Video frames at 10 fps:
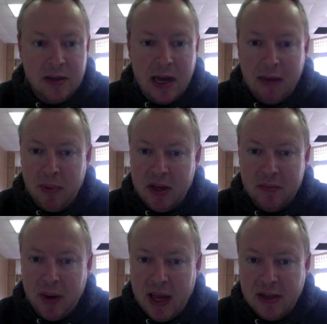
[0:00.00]
copy
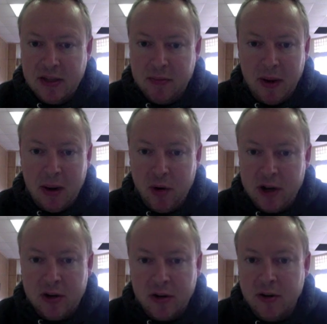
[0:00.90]
and paste Bob
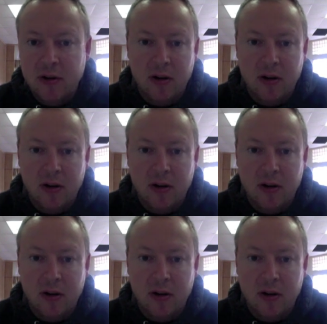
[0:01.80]
Whitaker